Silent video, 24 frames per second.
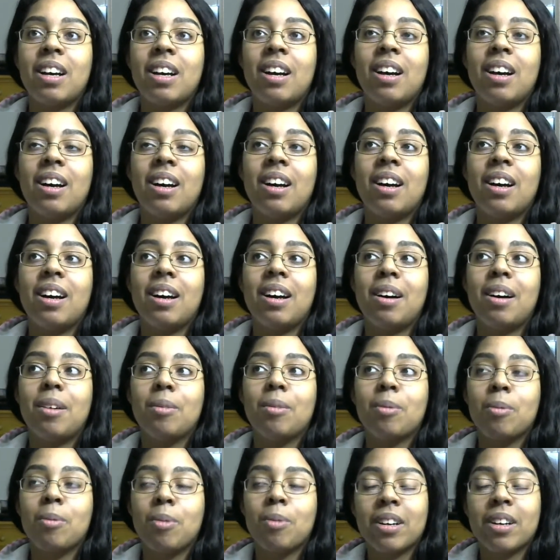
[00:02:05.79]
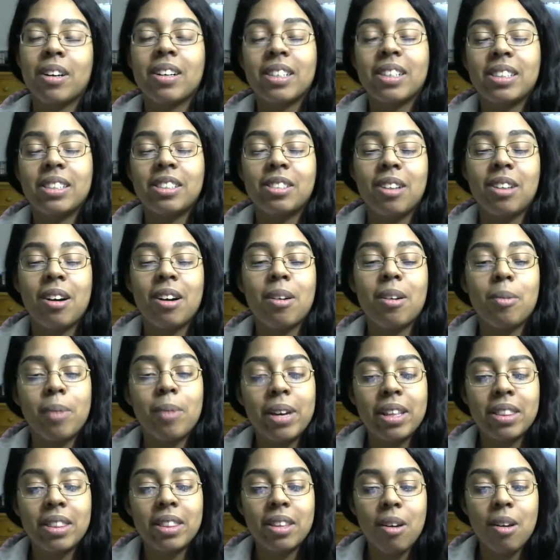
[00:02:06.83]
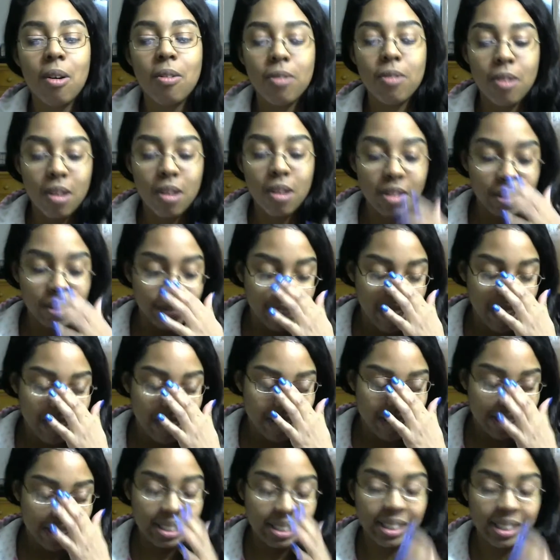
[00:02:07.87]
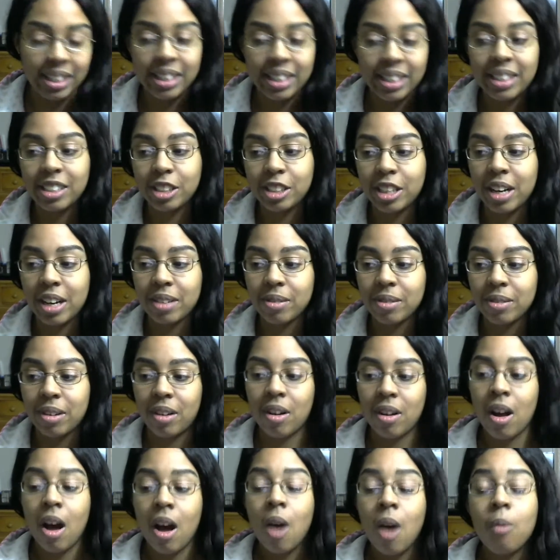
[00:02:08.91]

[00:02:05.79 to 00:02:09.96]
we're gonna start with the overall event in general.